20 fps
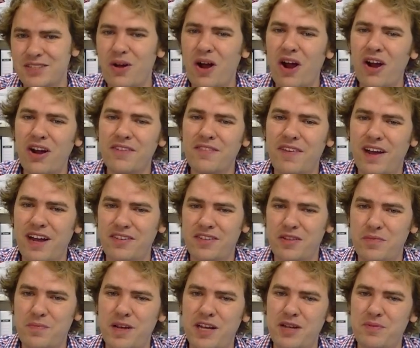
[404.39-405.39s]
So our advice on
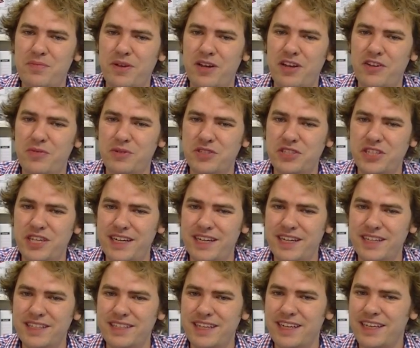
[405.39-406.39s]
the pick and place machine
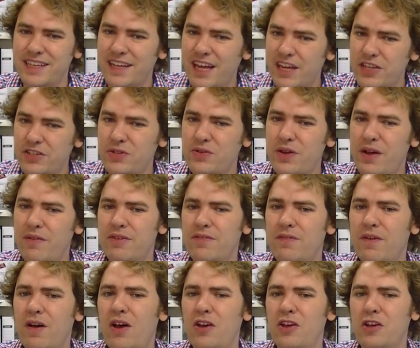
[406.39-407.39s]
is, unless you have the
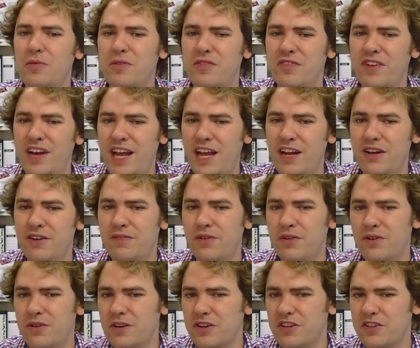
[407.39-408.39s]
volume of an
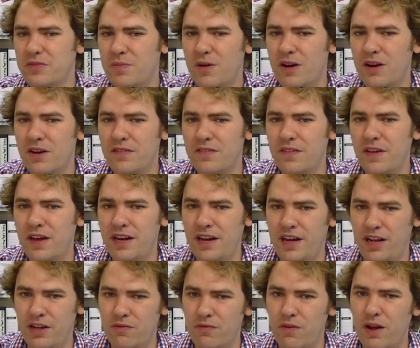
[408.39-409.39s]
Adafruit or a SparkFun
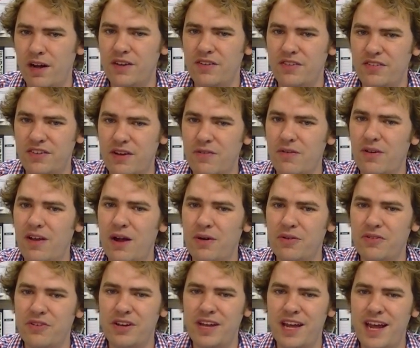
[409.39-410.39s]
and can run it several
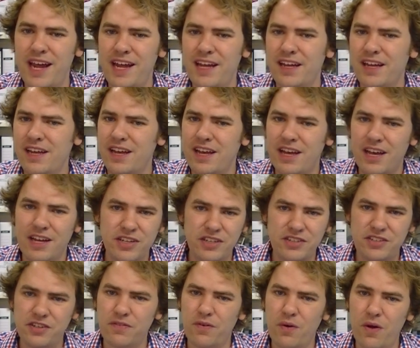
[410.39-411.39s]
hours a day,
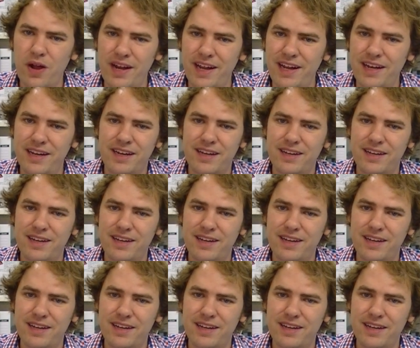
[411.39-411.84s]
just avoid it.